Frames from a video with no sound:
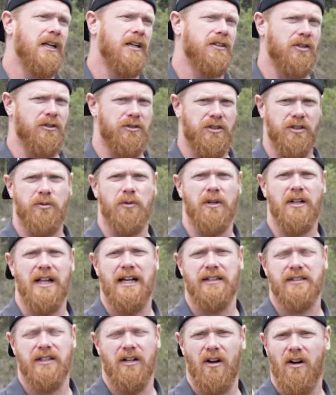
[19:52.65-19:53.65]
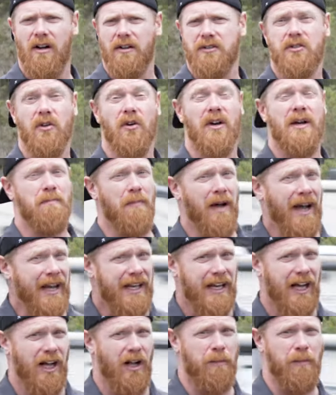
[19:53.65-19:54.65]
So just realize that also it
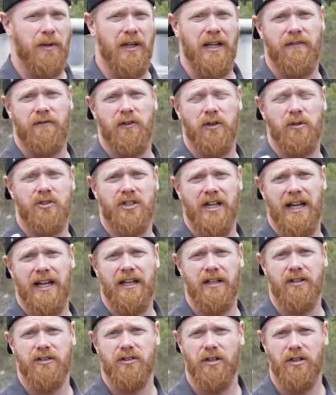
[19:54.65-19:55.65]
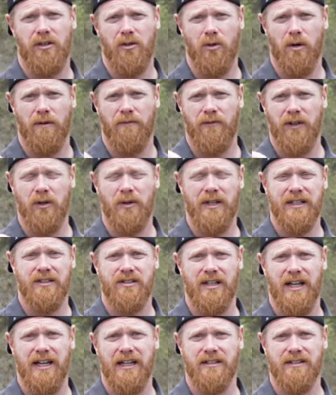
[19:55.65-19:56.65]
might help if you change your viewing
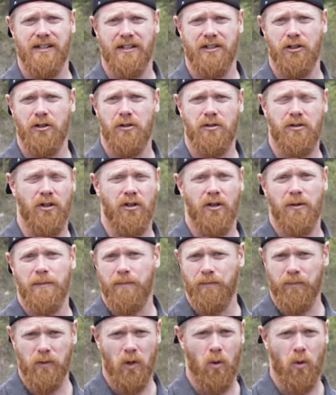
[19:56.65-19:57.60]
settings on YouTube